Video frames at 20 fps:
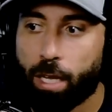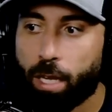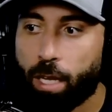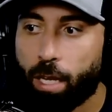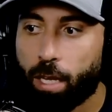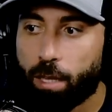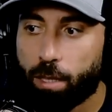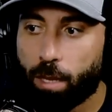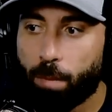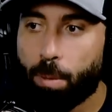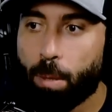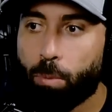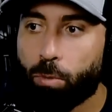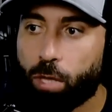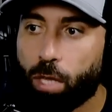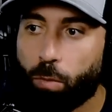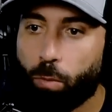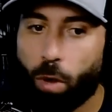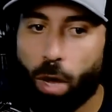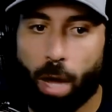some people
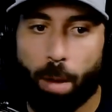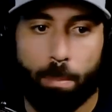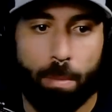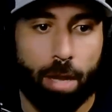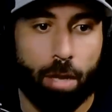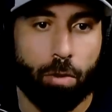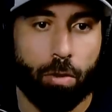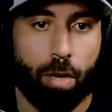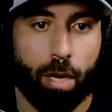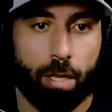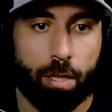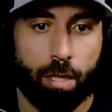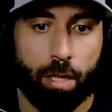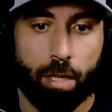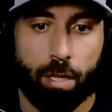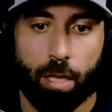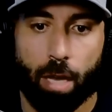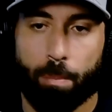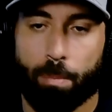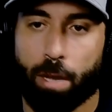say, well, I'm not good at
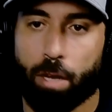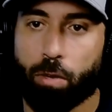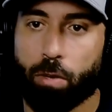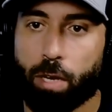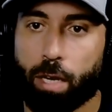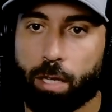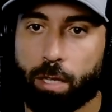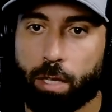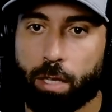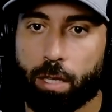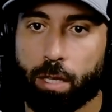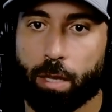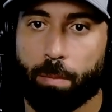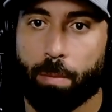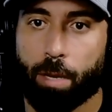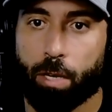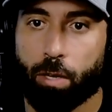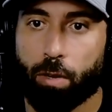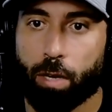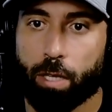this, I'm not good at this, I'm
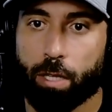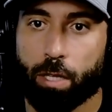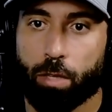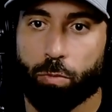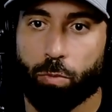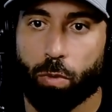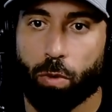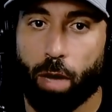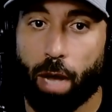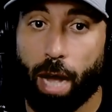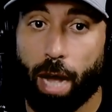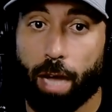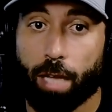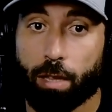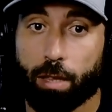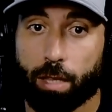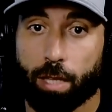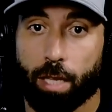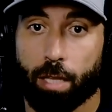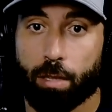not good at this. Well, I'd
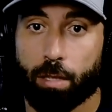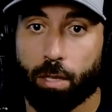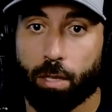say tell